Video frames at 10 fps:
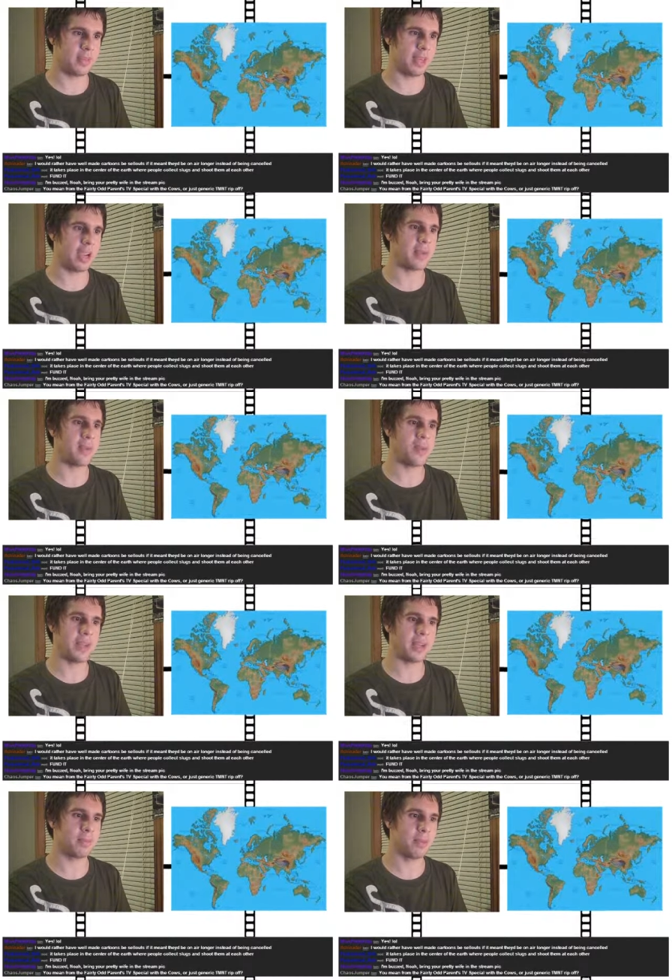I, I will
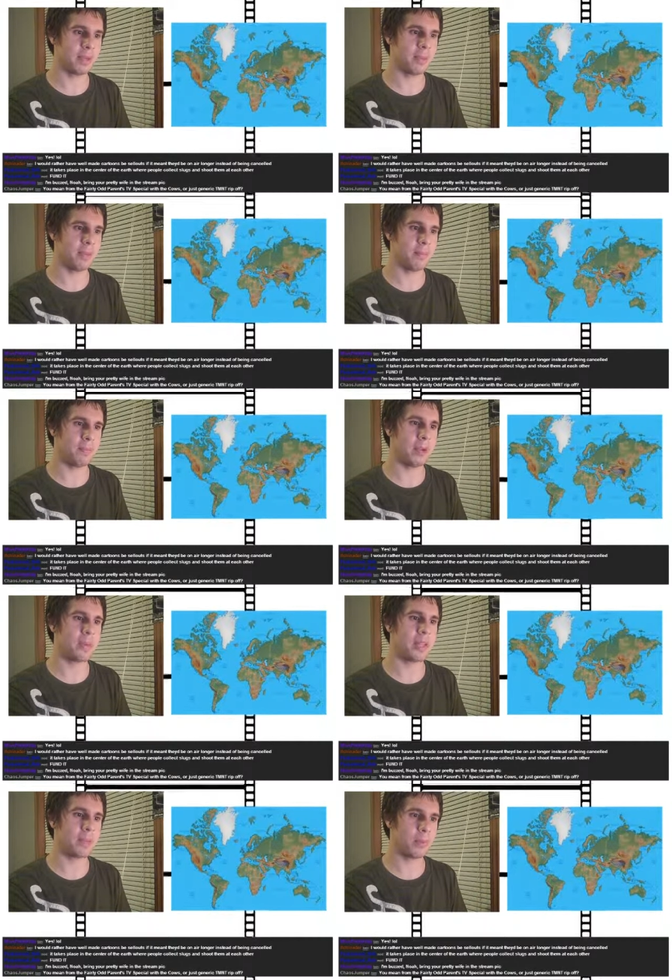not bring my I
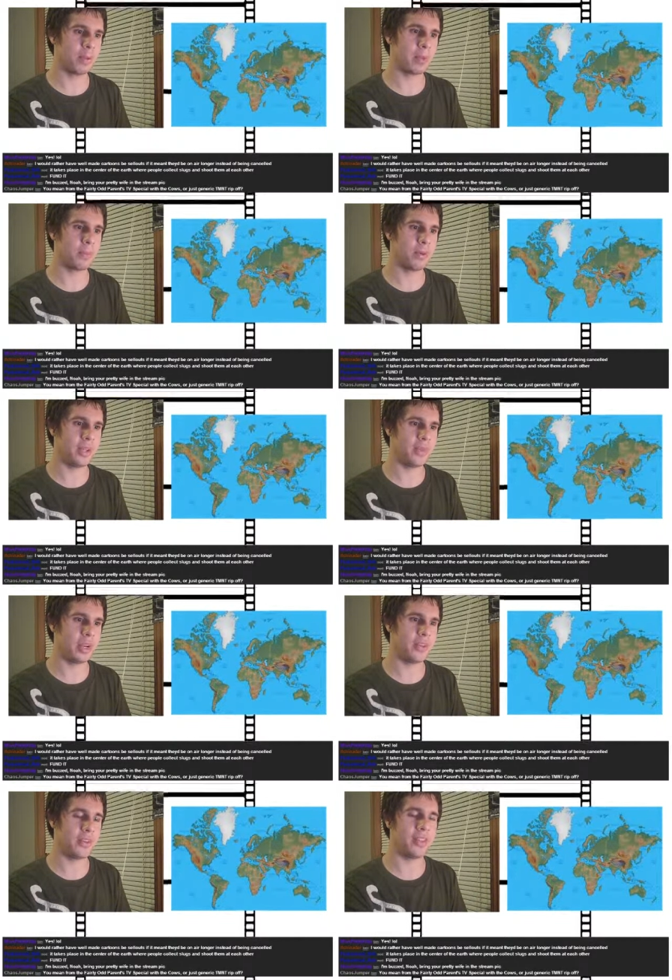will not bring my pretty
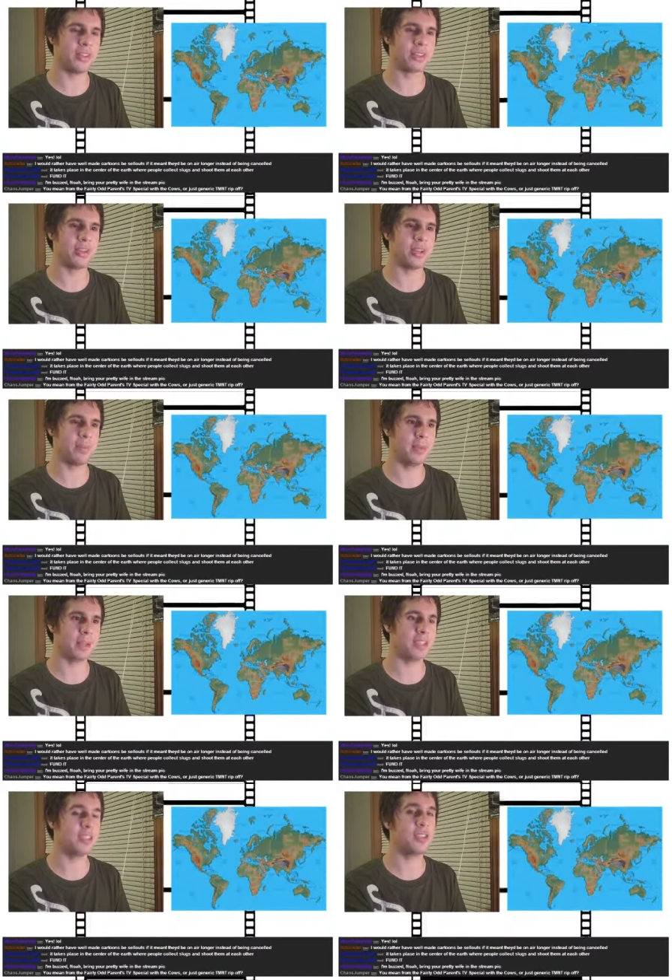wife on the stream
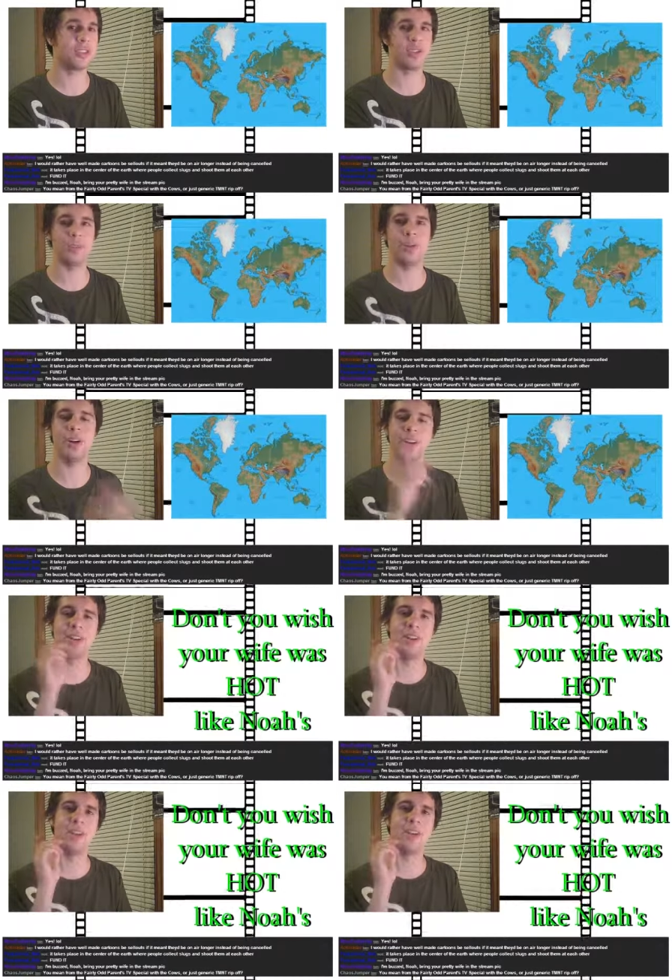because she is too
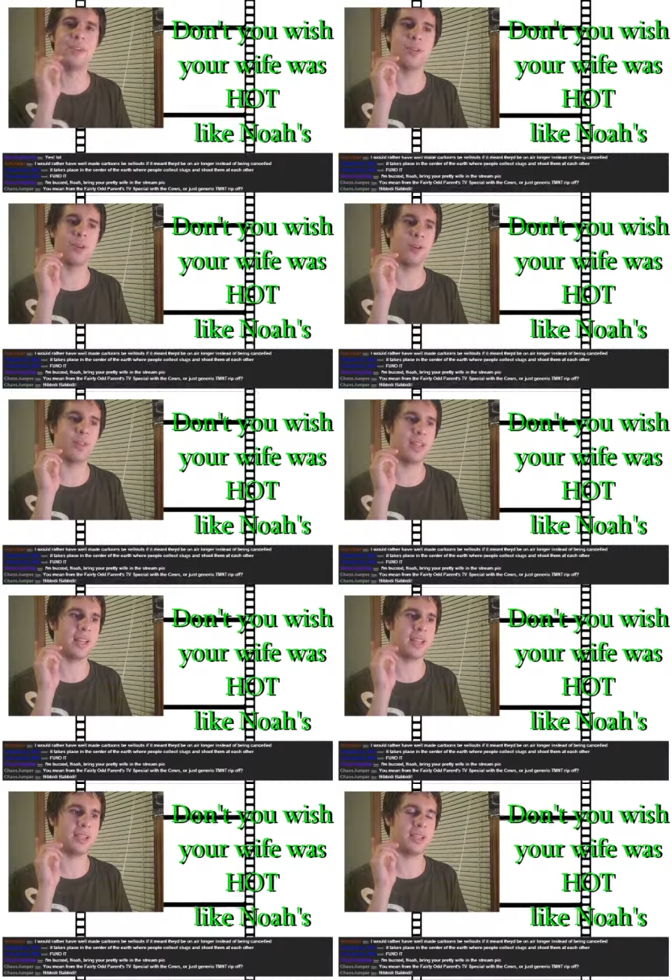pretty for the
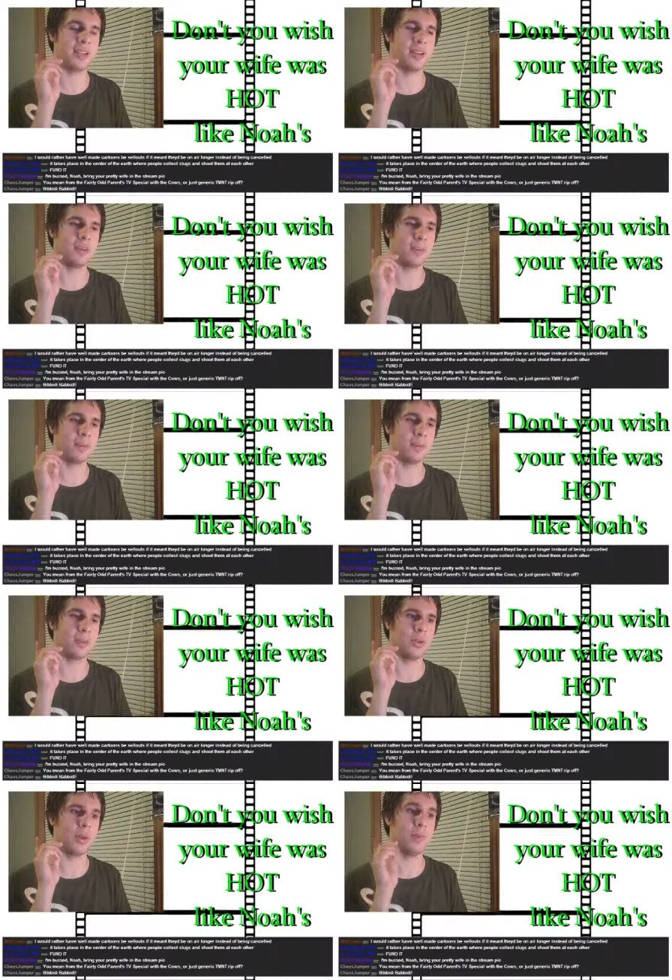likes of
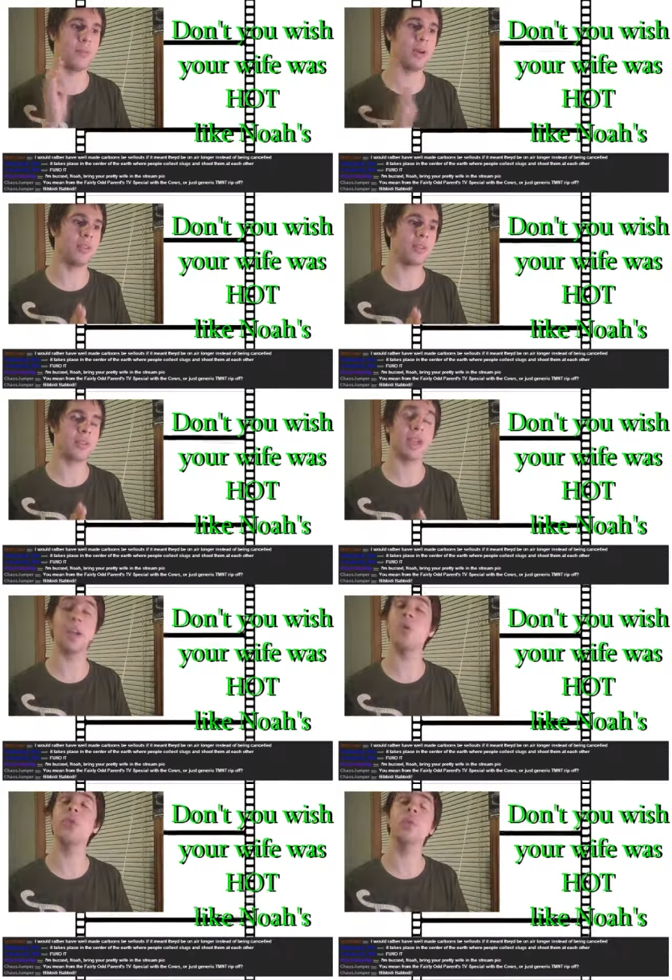people who are buzzed. I
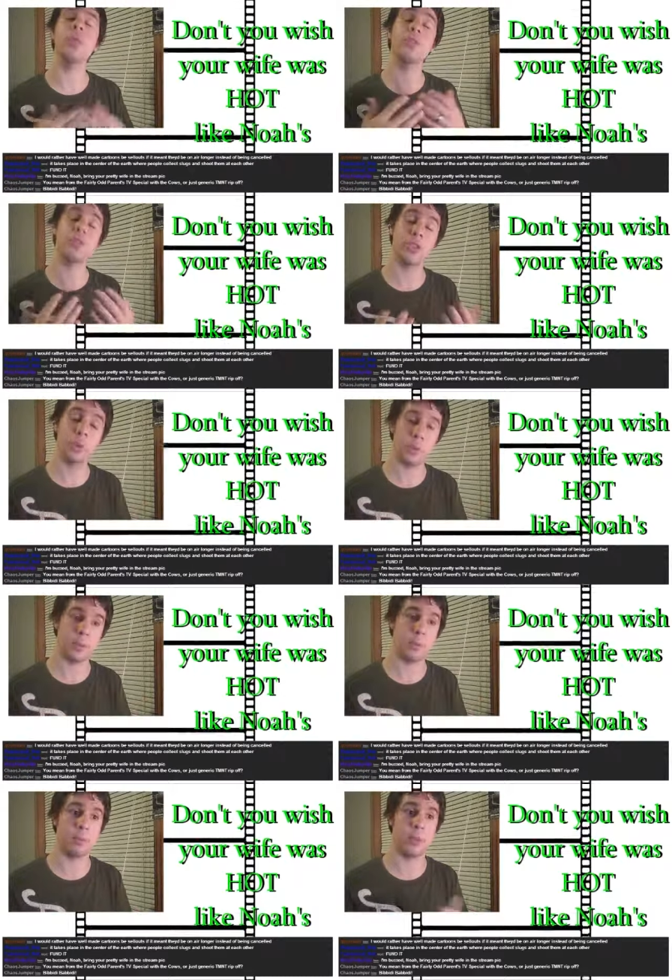only bring
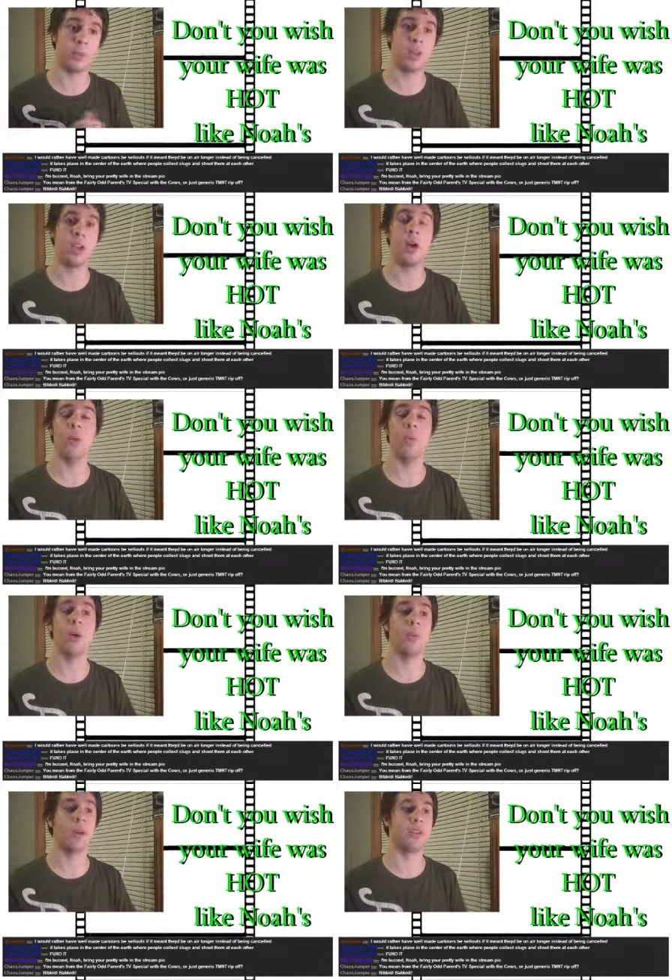sober people around
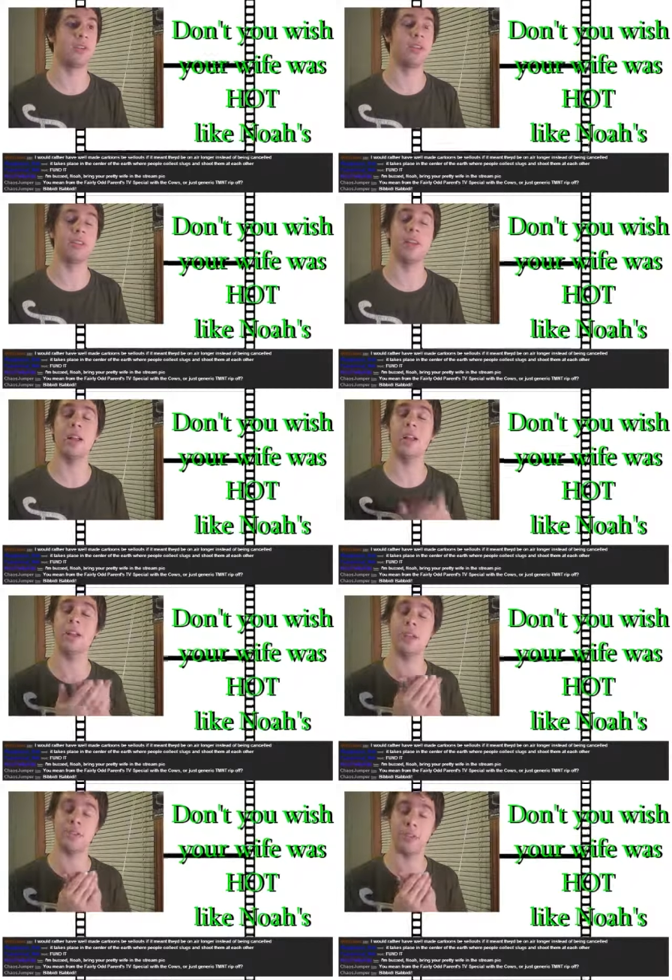my wife. She is a
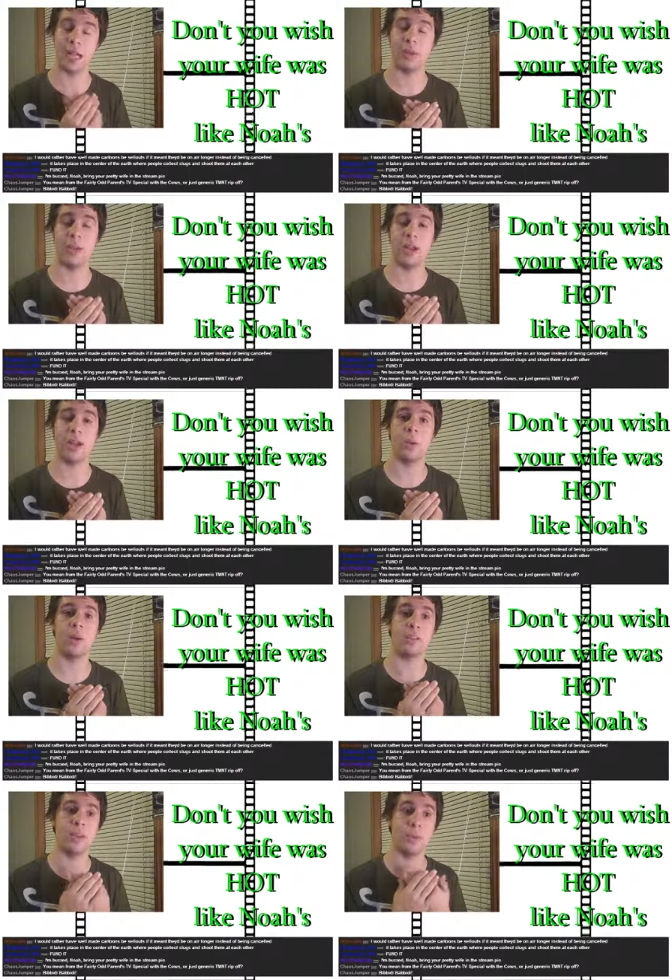delicate flower, and I
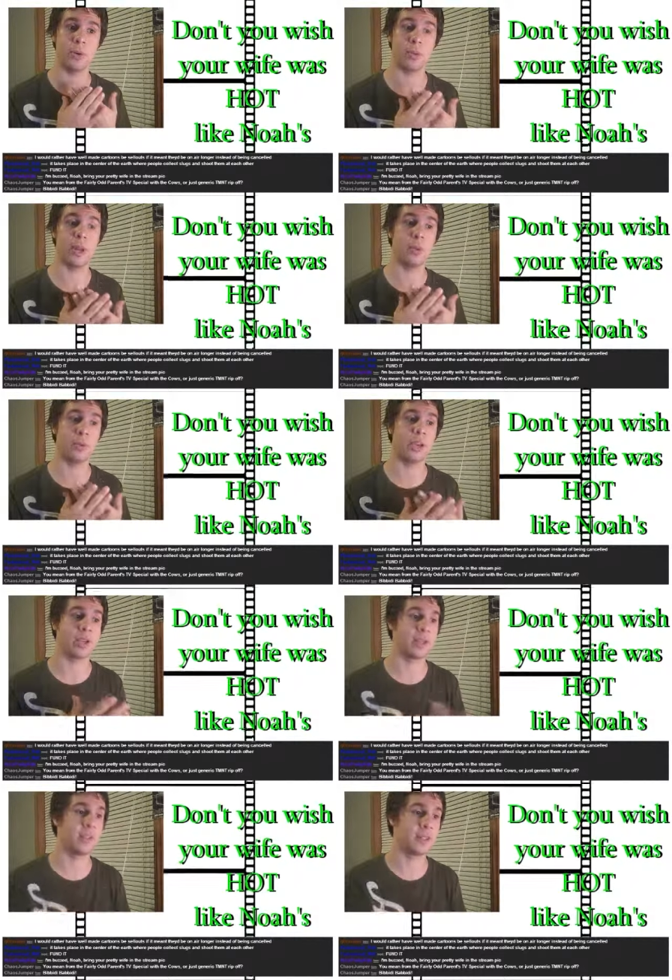want to keep her well
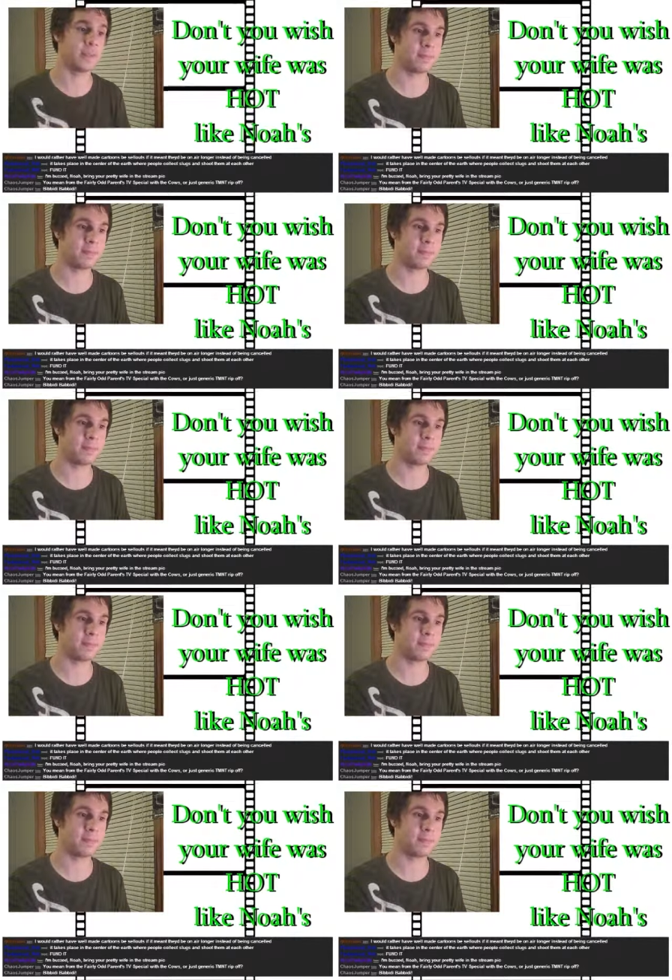protected